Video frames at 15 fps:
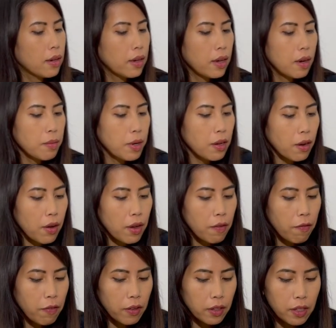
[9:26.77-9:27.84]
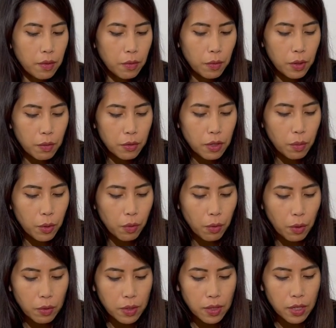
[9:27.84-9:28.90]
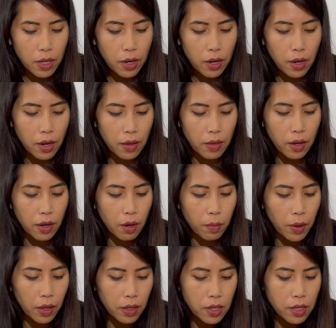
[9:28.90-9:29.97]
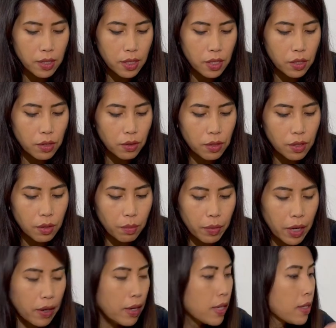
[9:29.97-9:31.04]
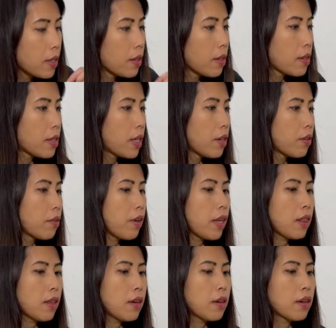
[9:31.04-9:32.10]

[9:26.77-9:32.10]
I'm going to go ahead and fill in with some more roses here, and then I'll probably just insert some berries in the center right there.